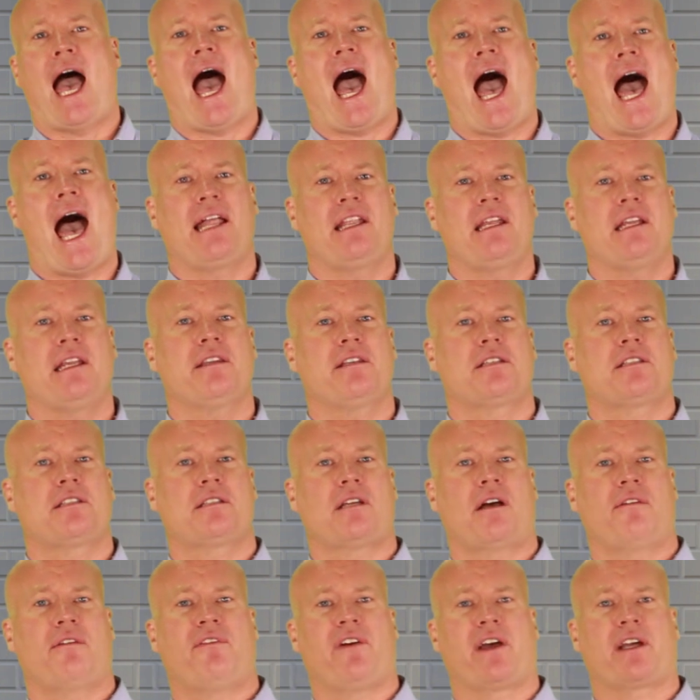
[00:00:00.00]
Adding the
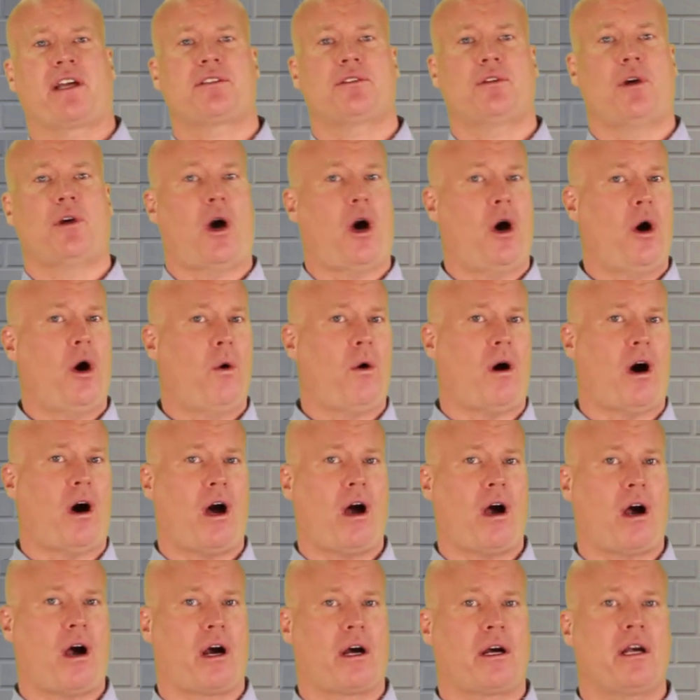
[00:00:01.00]
suffix
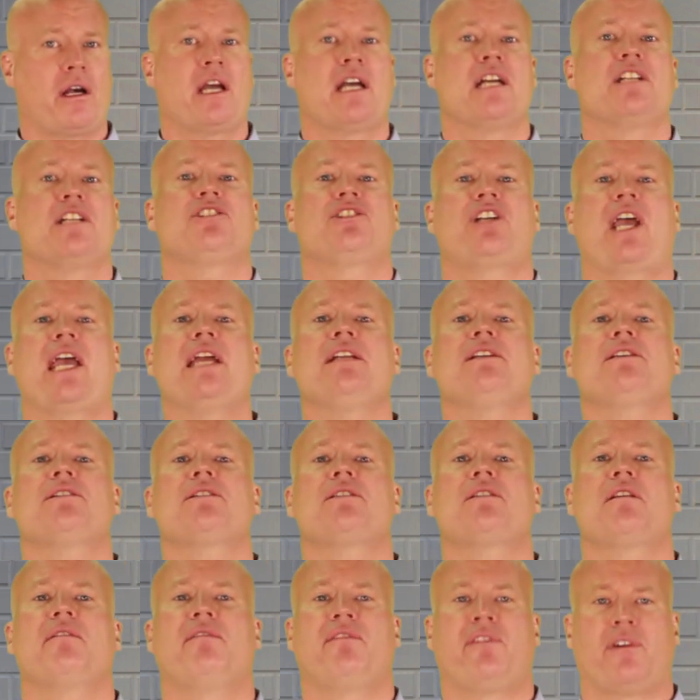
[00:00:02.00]
or changes
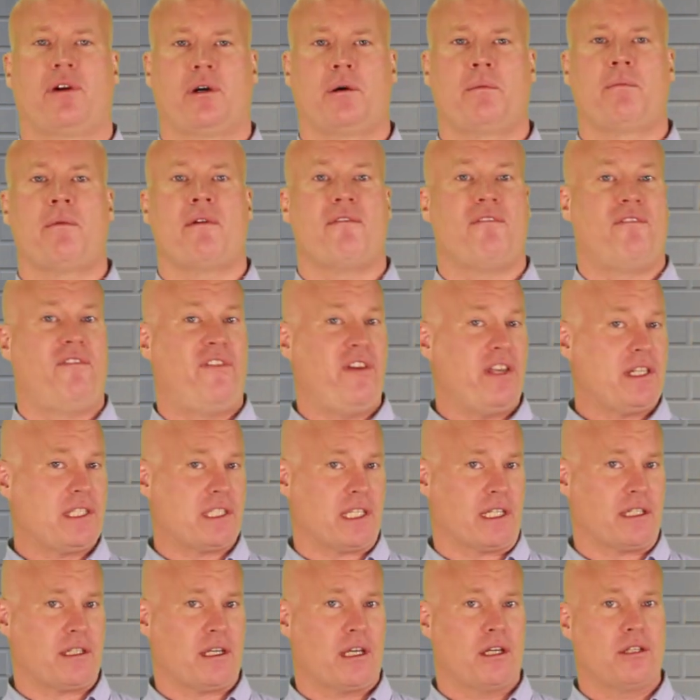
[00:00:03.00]
the verb
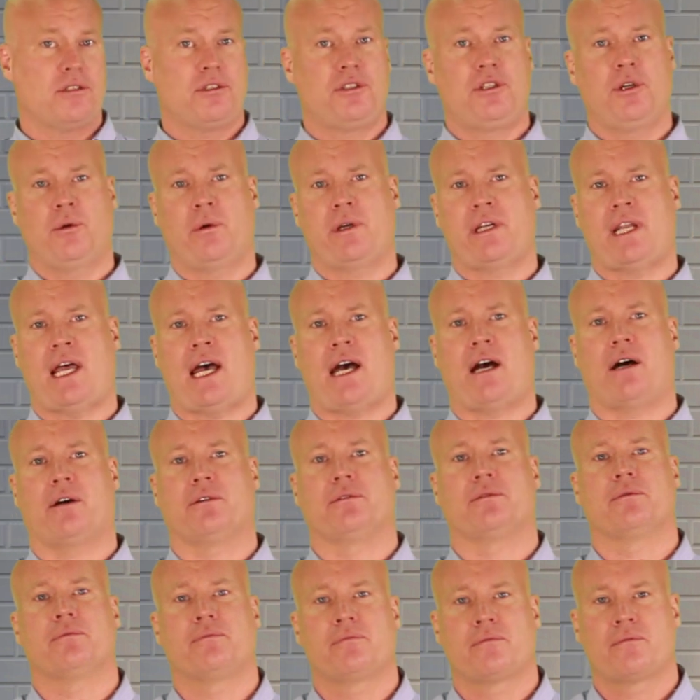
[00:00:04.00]
visit to a
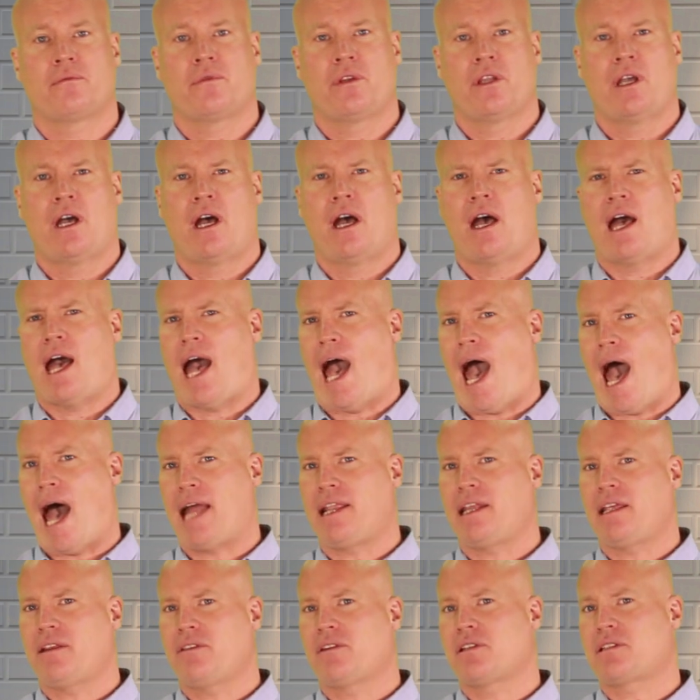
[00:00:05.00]
noun.
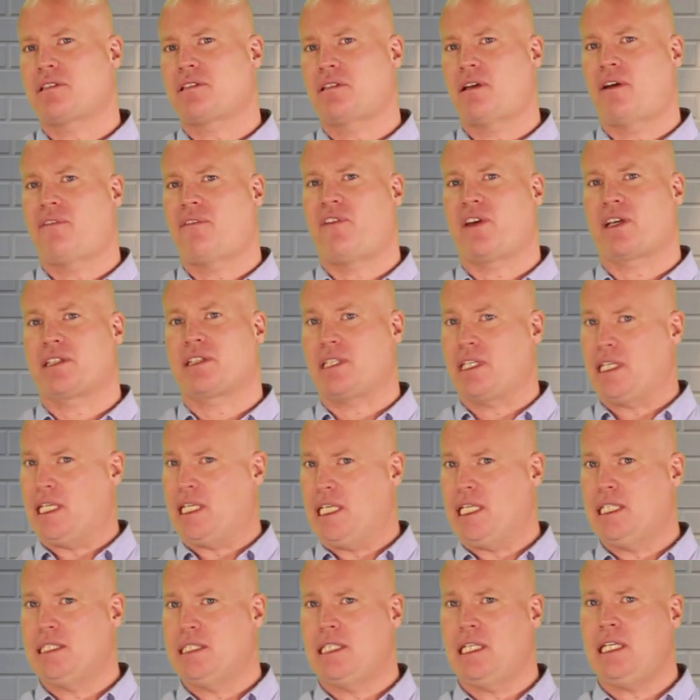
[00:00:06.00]
Adding the suffix
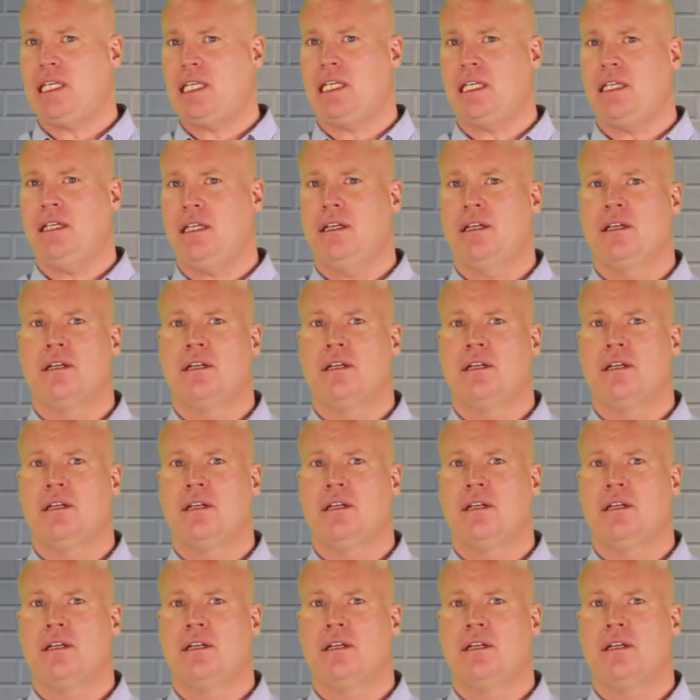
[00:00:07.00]
ed